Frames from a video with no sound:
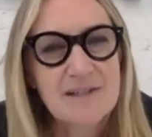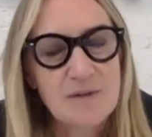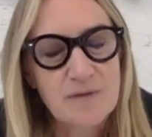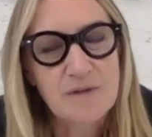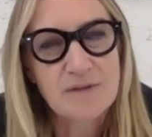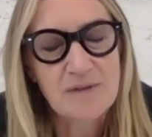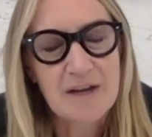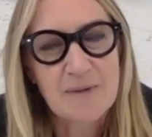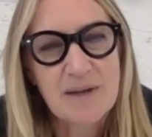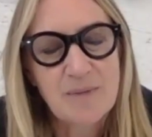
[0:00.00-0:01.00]
of
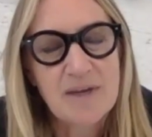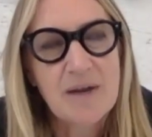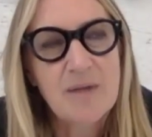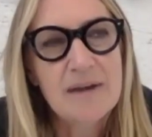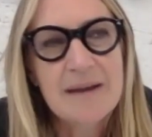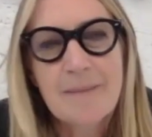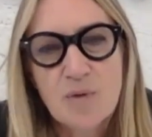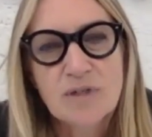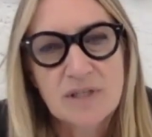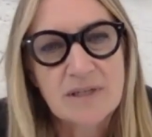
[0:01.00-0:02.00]
development, but a really
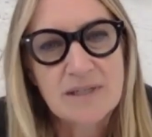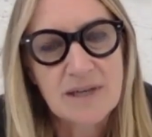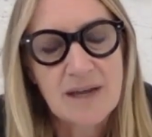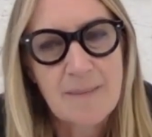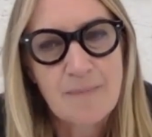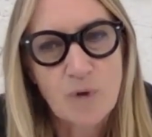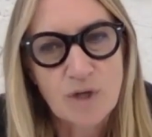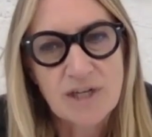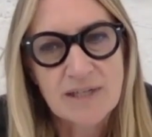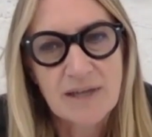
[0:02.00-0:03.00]
important
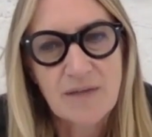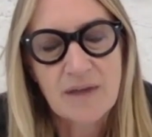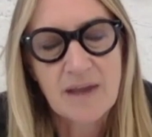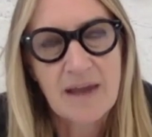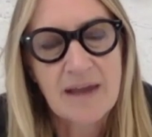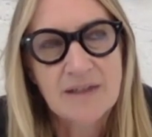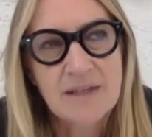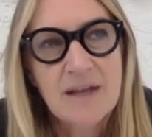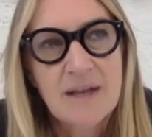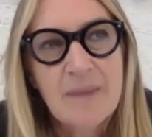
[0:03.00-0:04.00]
project, I think, and
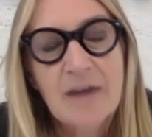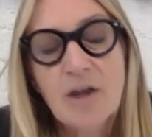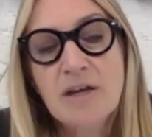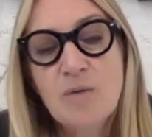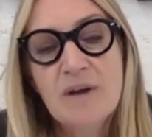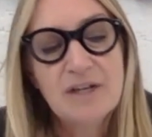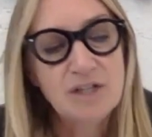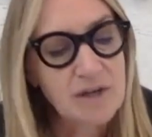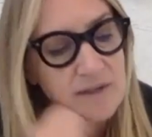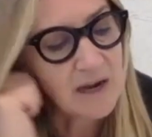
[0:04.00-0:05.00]
only really
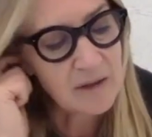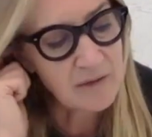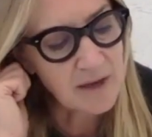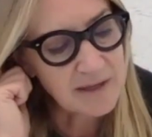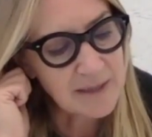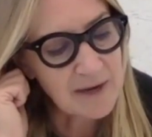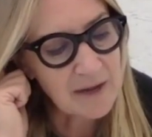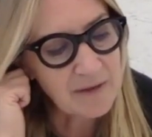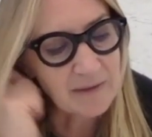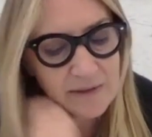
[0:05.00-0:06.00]
shows, I think, because I mean, I
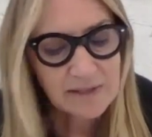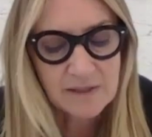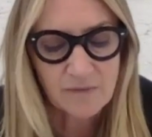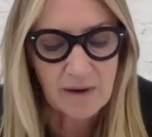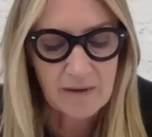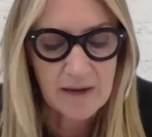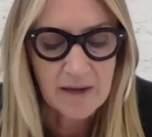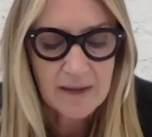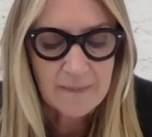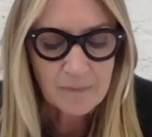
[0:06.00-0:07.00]
think this is a very,
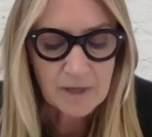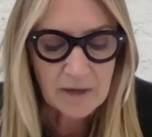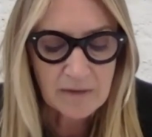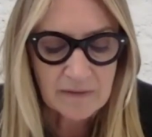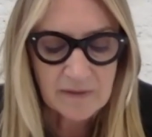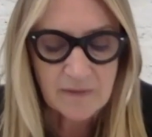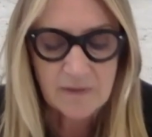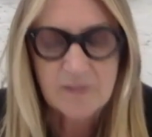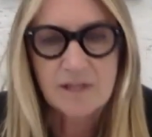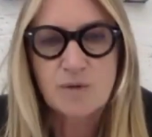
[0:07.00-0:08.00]
you know, I think that the
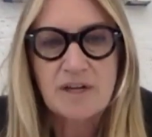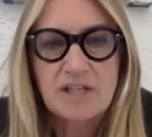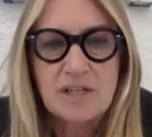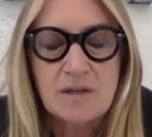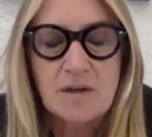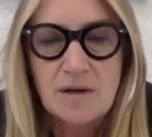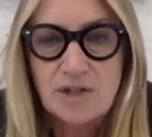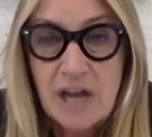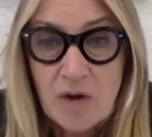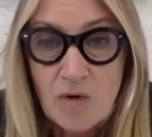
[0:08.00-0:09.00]
situation
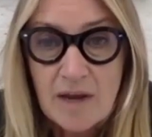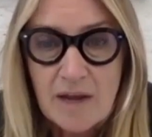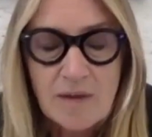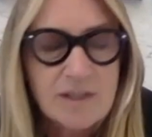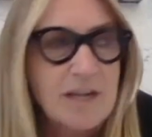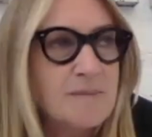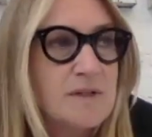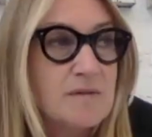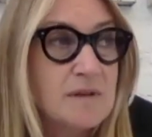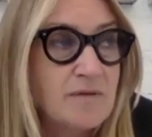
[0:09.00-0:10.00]
generally in terms
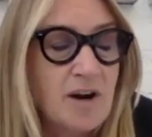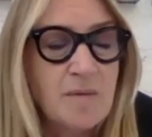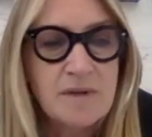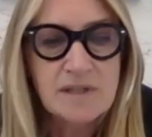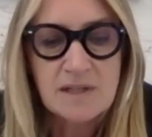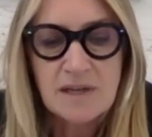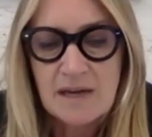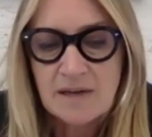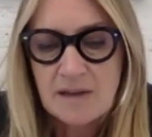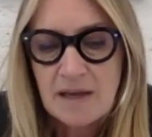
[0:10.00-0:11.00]
of the environment
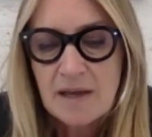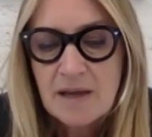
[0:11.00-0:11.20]
and the